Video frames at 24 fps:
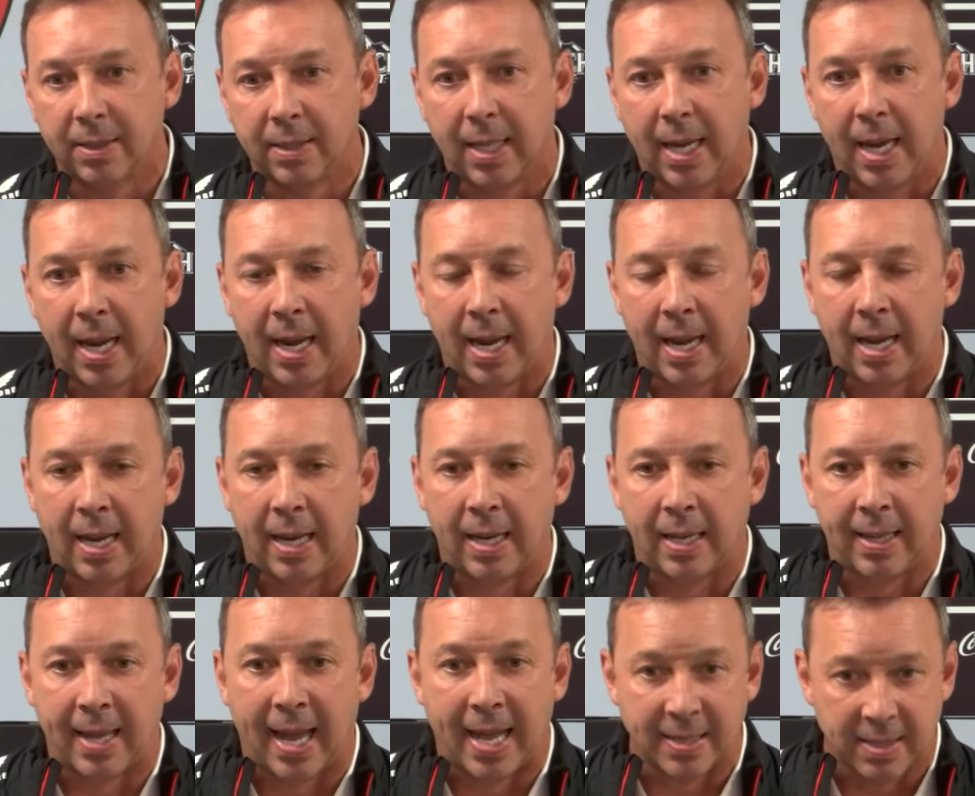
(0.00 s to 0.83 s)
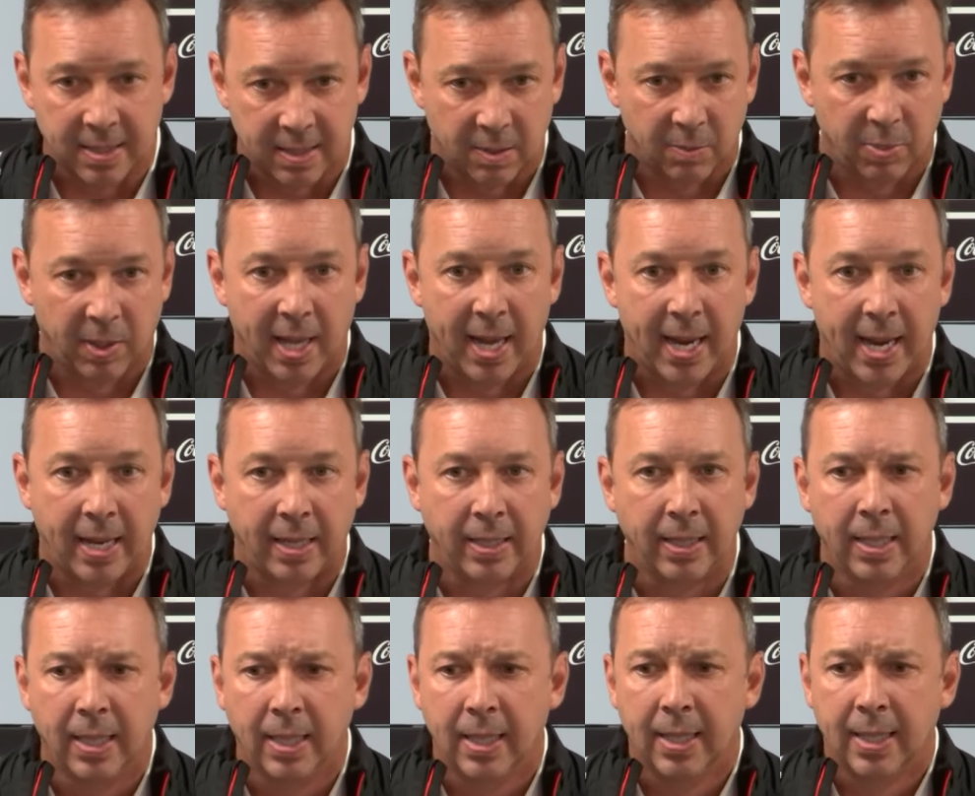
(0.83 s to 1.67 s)
and that's the
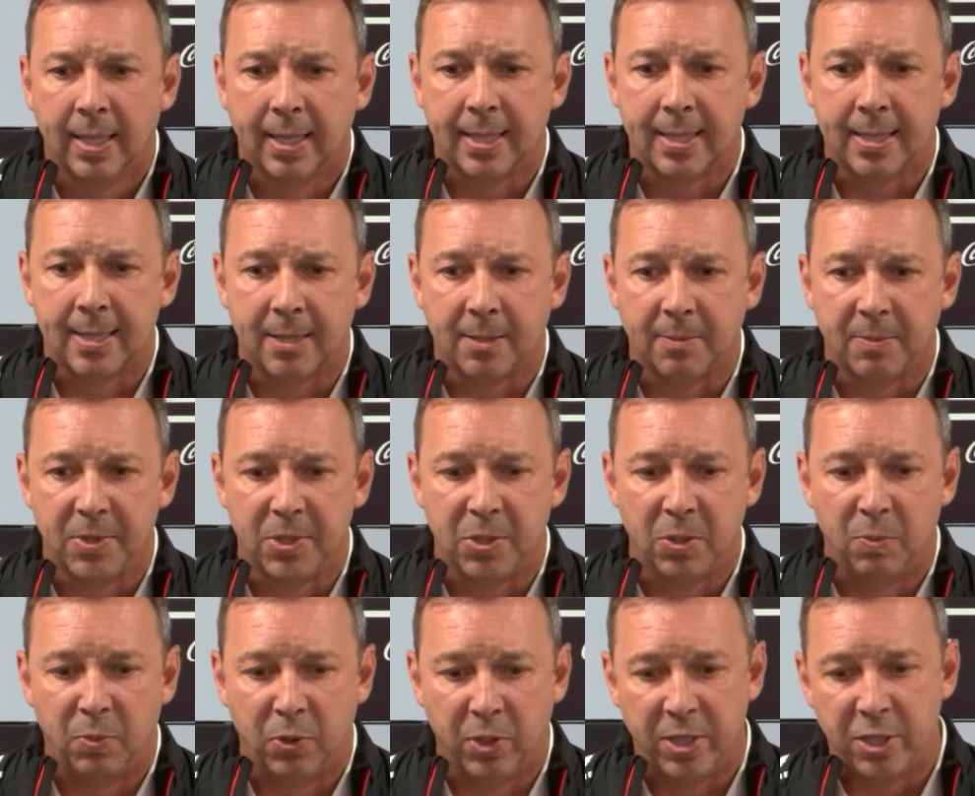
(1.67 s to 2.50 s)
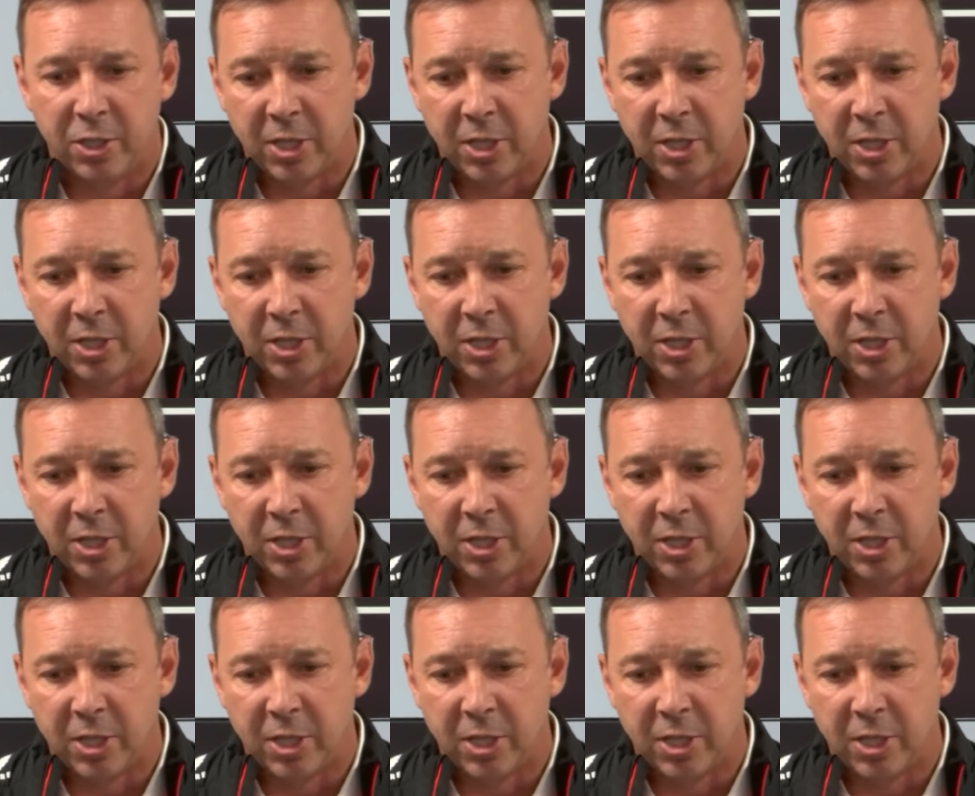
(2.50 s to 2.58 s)
plan, to put